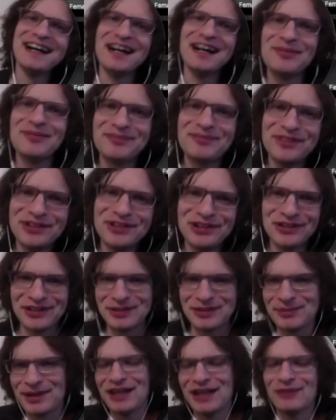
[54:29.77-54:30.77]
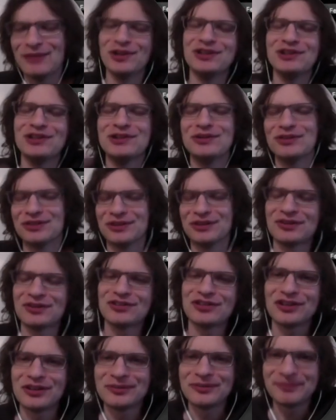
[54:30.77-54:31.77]
You only pay when you use it
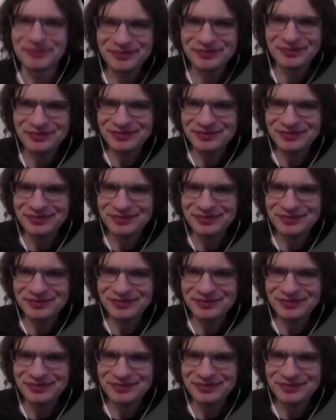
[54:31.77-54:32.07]
on a show.